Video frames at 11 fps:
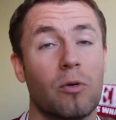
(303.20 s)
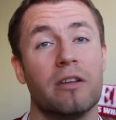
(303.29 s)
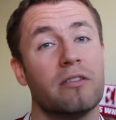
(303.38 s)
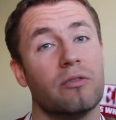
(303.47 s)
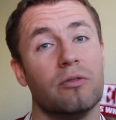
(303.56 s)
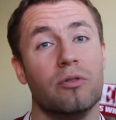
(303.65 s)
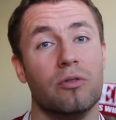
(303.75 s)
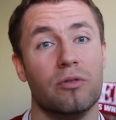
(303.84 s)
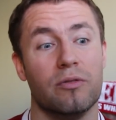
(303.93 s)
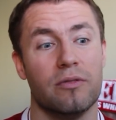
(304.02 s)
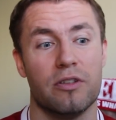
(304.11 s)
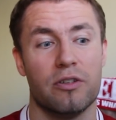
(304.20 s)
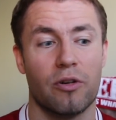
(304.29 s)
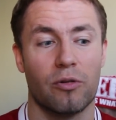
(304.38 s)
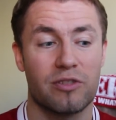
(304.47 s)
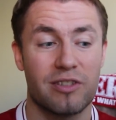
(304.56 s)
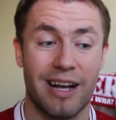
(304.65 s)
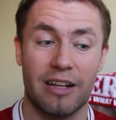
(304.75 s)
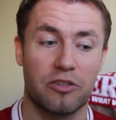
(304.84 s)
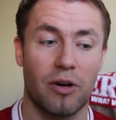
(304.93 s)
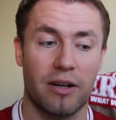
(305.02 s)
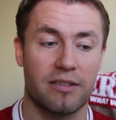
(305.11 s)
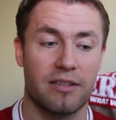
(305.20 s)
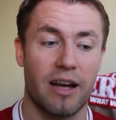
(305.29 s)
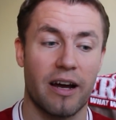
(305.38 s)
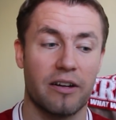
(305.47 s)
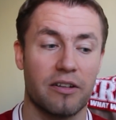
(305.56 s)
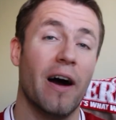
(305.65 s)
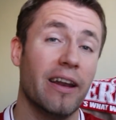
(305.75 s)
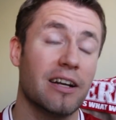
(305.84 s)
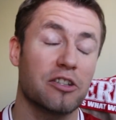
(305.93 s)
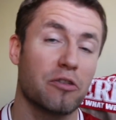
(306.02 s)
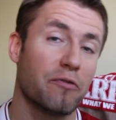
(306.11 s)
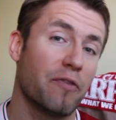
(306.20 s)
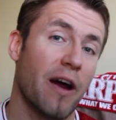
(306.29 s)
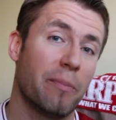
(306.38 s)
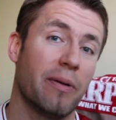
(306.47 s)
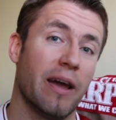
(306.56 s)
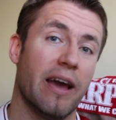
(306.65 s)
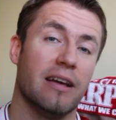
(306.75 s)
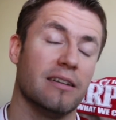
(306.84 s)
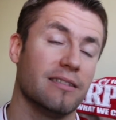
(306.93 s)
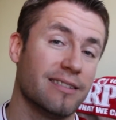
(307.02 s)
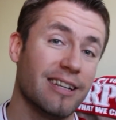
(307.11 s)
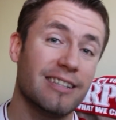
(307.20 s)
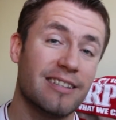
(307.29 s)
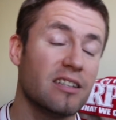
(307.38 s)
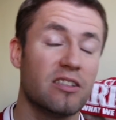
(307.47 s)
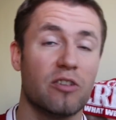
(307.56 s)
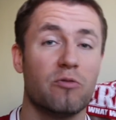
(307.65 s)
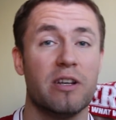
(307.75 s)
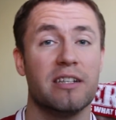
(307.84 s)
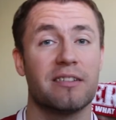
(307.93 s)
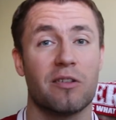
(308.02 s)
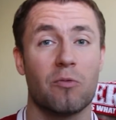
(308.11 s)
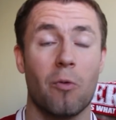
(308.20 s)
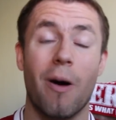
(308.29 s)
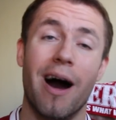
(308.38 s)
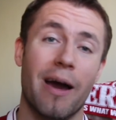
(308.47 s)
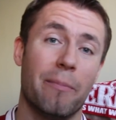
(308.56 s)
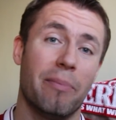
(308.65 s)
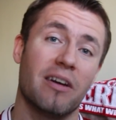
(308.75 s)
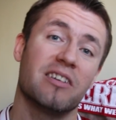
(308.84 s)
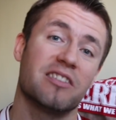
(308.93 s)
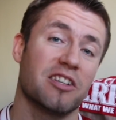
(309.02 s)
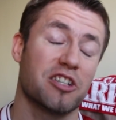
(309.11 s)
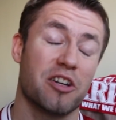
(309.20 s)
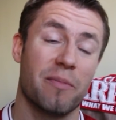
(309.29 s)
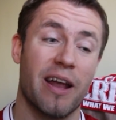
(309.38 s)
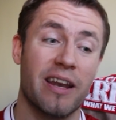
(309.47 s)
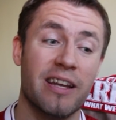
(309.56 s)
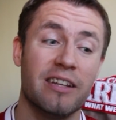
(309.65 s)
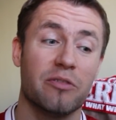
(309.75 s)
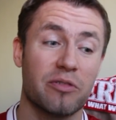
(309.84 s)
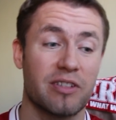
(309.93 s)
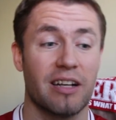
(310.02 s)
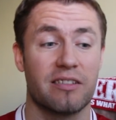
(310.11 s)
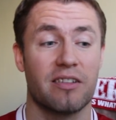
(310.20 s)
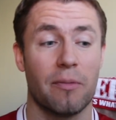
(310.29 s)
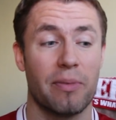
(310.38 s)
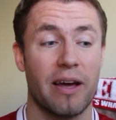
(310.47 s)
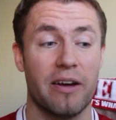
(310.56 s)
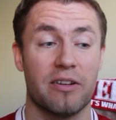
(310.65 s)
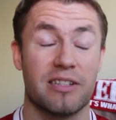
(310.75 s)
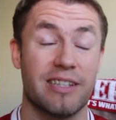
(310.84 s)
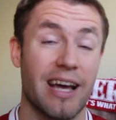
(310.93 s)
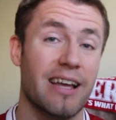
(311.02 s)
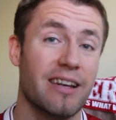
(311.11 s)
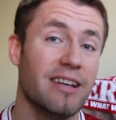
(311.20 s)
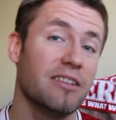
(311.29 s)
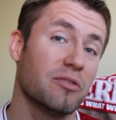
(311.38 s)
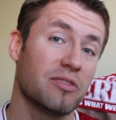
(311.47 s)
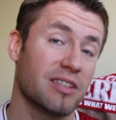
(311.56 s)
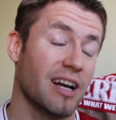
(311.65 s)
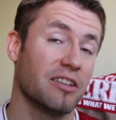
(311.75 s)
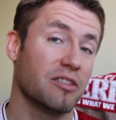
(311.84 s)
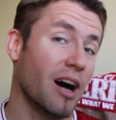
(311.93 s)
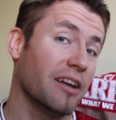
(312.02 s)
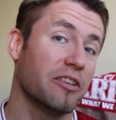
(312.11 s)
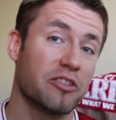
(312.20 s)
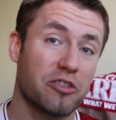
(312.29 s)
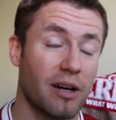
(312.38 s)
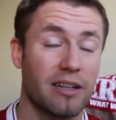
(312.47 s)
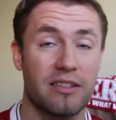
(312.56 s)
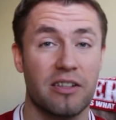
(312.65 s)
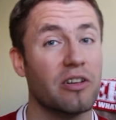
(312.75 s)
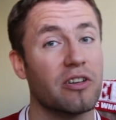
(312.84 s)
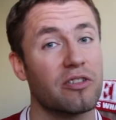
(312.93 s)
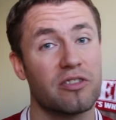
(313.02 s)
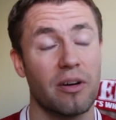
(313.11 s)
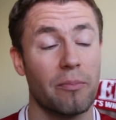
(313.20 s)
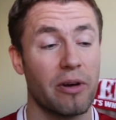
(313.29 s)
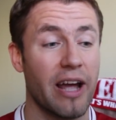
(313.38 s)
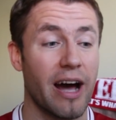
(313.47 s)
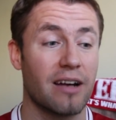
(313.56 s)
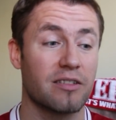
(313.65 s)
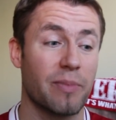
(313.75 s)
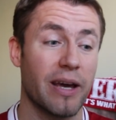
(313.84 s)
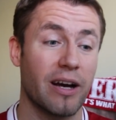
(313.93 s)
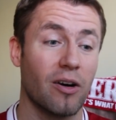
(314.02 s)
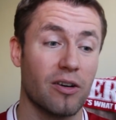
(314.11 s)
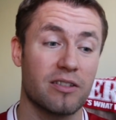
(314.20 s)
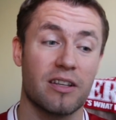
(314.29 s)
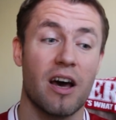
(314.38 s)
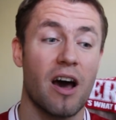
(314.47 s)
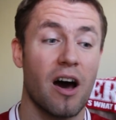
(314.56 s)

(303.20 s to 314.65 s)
want to, you know, sell Draxler. Financial fair play. This is the reason why Paris Saint-Germain need to sell some players. They need to sell either Draxler or somebody else because,